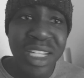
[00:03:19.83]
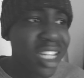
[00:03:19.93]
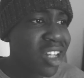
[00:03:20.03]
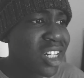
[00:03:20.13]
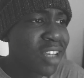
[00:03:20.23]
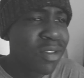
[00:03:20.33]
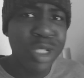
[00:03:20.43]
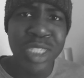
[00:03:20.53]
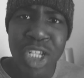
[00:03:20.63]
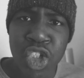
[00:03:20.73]
He ain't gonna give you the
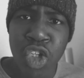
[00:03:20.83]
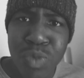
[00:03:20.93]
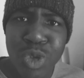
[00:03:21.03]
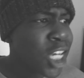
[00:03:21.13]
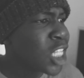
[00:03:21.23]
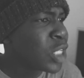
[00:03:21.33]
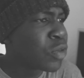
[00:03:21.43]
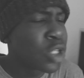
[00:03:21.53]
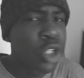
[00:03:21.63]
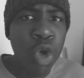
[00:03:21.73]
attention no more. He don't even
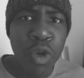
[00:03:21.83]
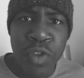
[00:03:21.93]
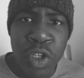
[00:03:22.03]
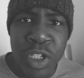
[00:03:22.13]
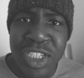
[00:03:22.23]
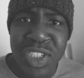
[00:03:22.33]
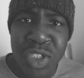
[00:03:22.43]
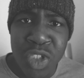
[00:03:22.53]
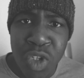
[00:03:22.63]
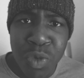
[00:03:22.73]
want to know of your
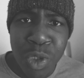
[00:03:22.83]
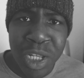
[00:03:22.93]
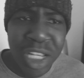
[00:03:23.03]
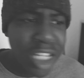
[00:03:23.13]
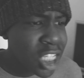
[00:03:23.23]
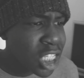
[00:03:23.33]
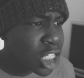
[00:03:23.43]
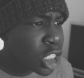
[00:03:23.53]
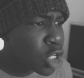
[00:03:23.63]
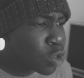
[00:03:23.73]
existence no more.
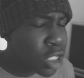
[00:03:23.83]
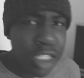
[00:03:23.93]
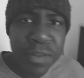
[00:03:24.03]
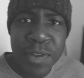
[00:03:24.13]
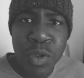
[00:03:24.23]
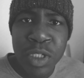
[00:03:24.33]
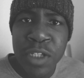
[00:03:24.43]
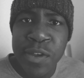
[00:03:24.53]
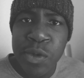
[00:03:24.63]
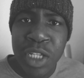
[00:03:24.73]
You killed
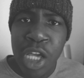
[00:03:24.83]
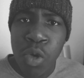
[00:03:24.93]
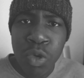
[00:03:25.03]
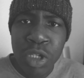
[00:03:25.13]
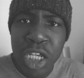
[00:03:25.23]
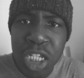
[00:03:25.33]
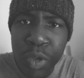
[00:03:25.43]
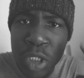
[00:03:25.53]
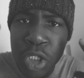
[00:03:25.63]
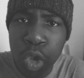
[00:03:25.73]
the girl. He don't
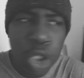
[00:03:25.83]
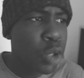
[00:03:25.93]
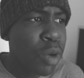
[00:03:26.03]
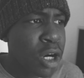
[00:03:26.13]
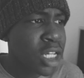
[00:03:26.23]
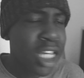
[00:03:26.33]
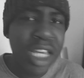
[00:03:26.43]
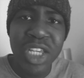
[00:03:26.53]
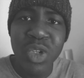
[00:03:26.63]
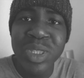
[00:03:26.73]
want to know who you are.
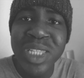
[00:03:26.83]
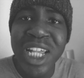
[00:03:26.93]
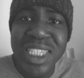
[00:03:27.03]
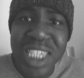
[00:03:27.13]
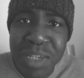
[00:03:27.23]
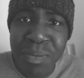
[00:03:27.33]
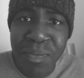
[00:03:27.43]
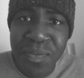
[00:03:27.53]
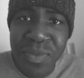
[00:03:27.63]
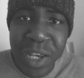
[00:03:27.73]
You're dead to him.
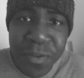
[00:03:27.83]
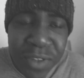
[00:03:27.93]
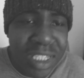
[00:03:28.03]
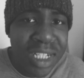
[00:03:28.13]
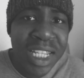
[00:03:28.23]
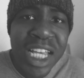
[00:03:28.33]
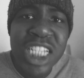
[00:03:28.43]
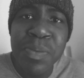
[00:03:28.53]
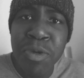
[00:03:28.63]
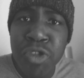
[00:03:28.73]
That physically and
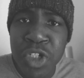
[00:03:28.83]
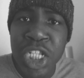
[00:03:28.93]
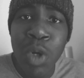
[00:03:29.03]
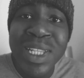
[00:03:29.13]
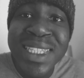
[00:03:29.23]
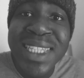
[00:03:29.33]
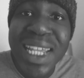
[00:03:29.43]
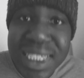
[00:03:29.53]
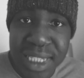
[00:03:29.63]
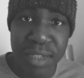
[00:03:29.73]
spiritually, you are
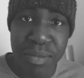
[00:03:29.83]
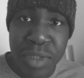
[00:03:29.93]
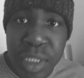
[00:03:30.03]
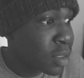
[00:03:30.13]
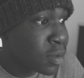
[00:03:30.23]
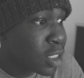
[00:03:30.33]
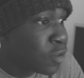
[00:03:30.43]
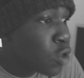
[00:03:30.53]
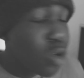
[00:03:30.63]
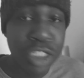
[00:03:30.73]
dead to him. If
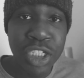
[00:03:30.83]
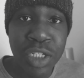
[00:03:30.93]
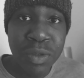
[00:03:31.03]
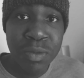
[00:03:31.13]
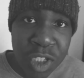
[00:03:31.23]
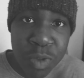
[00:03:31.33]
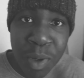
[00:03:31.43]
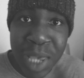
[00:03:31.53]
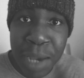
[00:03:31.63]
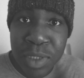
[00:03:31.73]
you go to jail, he's
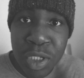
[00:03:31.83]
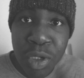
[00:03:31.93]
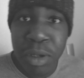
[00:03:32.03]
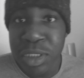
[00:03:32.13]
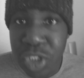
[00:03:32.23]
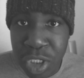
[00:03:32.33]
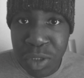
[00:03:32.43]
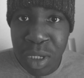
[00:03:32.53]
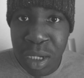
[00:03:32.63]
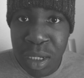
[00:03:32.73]
probably happy you going to
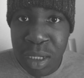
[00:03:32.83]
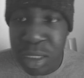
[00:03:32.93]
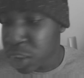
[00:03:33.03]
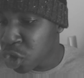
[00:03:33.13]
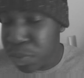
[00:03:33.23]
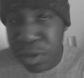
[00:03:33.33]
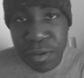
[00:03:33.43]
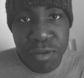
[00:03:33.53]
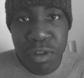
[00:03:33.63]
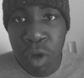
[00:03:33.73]
jail than you being
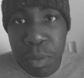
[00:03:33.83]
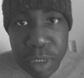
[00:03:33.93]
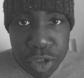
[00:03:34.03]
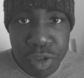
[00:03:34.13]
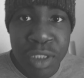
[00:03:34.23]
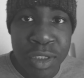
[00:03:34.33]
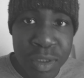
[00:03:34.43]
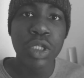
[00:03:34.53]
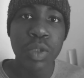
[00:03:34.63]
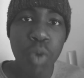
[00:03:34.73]
free roaming the streets.
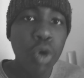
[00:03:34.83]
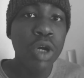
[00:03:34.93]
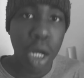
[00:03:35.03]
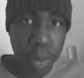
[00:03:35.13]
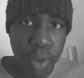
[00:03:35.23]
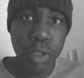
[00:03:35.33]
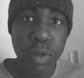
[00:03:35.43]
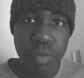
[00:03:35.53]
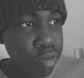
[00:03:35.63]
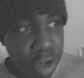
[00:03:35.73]
You woke up,
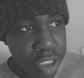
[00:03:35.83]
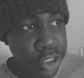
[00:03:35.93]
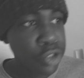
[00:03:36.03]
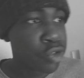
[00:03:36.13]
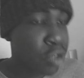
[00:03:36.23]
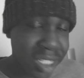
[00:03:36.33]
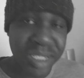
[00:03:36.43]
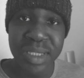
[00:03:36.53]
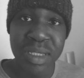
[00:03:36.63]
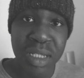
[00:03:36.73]
brushed,
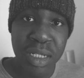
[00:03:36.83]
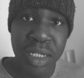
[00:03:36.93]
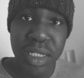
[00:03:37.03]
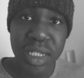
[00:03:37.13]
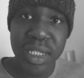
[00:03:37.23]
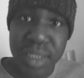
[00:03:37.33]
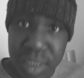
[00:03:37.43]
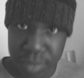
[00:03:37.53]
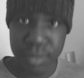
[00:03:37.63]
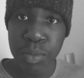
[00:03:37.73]
dressed,
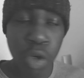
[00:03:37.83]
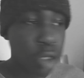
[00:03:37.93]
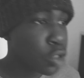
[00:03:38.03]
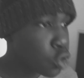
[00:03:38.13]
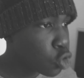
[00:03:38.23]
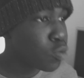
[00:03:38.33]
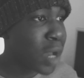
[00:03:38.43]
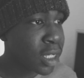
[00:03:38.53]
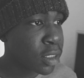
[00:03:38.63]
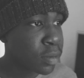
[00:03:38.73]
eaten, put on your school
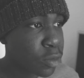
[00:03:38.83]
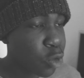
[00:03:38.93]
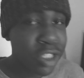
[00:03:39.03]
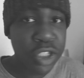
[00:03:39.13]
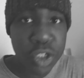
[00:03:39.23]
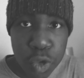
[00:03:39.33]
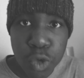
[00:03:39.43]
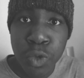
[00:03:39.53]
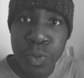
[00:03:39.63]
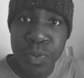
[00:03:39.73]
bag, went to
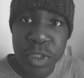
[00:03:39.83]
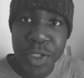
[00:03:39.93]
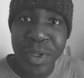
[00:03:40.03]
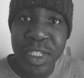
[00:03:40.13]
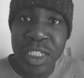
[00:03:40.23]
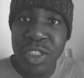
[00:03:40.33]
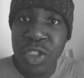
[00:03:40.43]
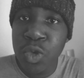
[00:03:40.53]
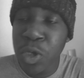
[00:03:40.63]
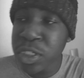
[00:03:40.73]
school. You went into
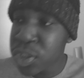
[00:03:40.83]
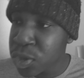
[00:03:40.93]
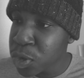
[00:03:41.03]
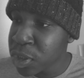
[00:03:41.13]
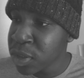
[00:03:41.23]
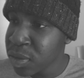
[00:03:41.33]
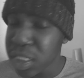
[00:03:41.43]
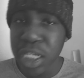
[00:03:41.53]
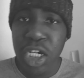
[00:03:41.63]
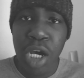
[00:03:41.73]
school as a student, and
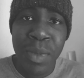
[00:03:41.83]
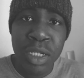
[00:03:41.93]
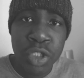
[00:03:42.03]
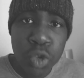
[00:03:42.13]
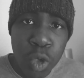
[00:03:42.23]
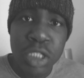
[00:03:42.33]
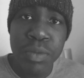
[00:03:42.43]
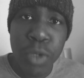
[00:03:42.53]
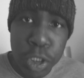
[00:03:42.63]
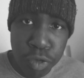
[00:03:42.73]
now you come out the school as a
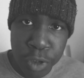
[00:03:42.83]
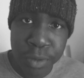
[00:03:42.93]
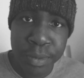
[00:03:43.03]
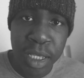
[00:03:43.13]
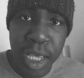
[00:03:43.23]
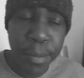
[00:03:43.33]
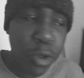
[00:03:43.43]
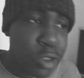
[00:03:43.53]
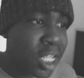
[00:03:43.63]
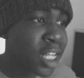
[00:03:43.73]
murderer. And
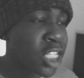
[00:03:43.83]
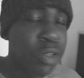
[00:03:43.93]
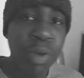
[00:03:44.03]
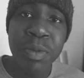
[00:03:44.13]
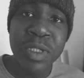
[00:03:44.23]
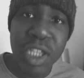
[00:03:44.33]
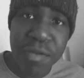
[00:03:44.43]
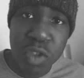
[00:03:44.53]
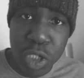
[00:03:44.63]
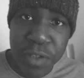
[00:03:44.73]
most likely you're probably
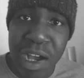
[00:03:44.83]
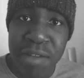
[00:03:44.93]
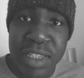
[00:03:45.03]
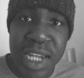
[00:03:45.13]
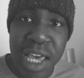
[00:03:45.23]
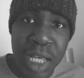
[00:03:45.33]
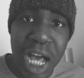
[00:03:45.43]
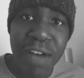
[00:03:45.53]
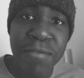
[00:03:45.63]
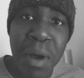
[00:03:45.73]
serving 25 to life.
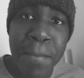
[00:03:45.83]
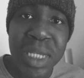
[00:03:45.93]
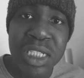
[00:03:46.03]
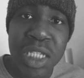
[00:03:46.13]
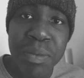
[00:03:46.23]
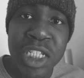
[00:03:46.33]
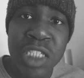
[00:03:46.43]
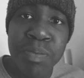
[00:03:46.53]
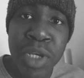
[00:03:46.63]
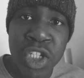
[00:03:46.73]
Have fun being
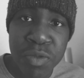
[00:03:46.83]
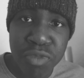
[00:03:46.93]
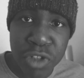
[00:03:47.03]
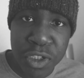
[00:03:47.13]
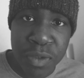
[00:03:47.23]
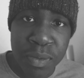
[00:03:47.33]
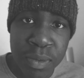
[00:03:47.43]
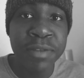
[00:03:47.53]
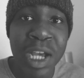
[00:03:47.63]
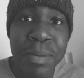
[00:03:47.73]
somebody's bitch in prison.
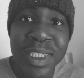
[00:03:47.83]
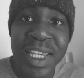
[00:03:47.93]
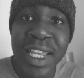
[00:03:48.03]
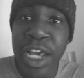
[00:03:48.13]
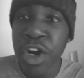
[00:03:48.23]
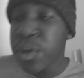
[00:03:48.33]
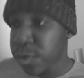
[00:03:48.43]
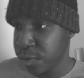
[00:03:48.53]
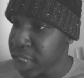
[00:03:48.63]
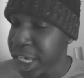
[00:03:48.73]
If you happen to get let
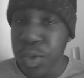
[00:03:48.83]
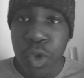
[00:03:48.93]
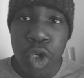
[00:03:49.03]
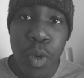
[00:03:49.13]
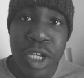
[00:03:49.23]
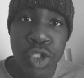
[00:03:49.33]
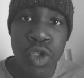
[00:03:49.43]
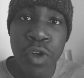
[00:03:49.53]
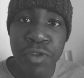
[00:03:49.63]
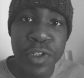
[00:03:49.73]
off, that you walk away
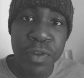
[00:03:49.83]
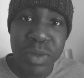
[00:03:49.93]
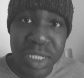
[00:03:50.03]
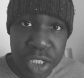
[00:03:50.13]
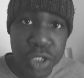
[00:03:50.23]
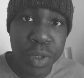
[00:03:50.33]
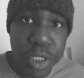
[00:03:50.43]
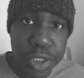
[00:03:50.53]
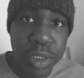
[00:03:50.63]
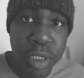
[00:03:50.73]
scot-free from this
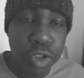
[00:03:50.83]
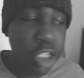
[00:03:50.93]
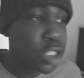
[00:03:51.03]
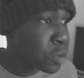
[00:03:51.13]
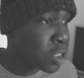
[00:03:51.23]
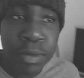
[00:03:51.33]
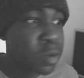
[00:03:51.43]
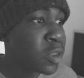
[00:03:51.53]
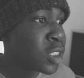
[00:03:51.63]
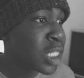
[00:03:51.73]
situation, trust me,
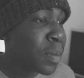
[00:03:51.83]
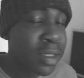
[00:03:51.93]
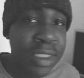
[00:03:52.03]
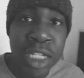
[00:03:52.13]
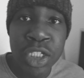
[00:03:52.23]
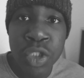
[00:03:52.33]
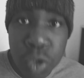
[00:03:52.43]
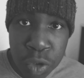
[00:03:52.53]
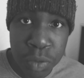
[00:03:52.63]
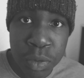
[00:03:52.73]
when you step outside your
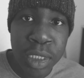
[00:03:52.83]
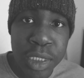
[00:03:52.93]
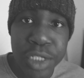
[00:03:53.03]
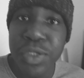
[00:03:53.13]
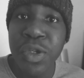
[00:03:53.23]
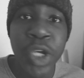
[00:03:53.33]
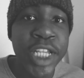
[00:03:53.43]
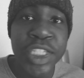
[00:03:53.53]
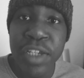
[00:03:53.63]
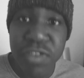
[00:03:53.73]
door, just know you
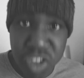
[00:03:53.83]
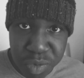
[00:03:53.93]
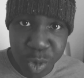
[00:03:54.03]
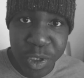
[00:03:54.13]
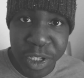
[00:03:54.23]
ain't safe no more.